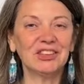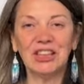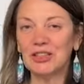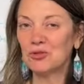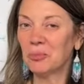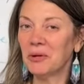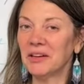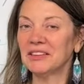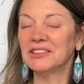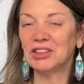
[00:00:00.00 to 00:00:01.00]
Gina
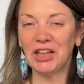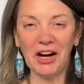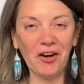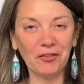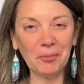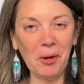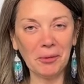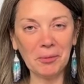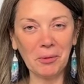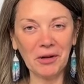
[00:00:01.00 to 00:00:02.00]
Swoboda, Chair,
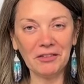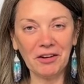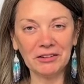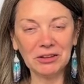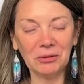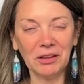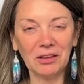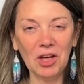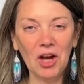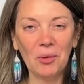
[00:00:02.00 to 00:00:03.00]
Republican Party of
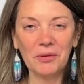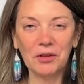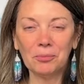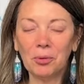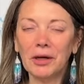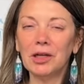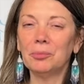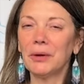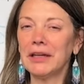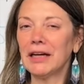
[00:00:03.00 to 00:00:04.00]
Arizona, with an important
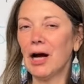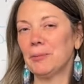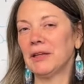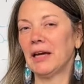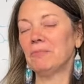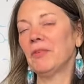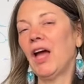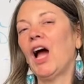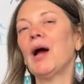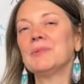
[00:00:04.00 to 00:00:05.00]
breaking update.
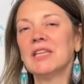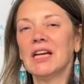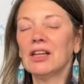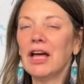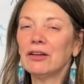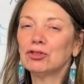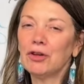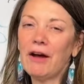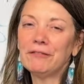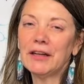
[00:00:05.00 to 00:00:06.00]
I'm seeing a lot of
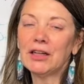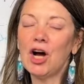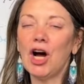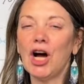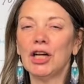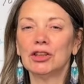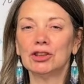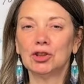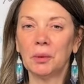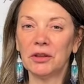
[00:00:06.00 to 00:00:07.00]
traffic
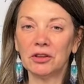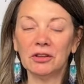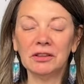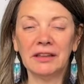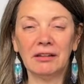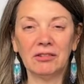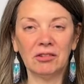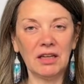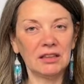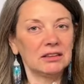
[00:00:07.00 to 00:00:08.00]
on Twitter, now
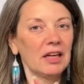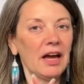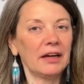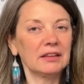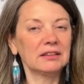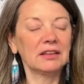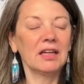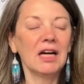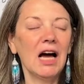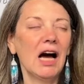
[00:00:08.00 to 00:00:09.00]
known as X,
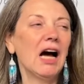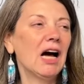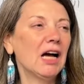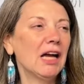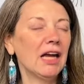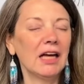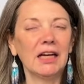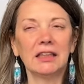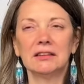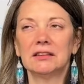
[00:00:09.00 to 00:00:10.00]

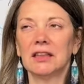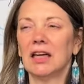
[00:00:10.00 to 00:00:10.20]
and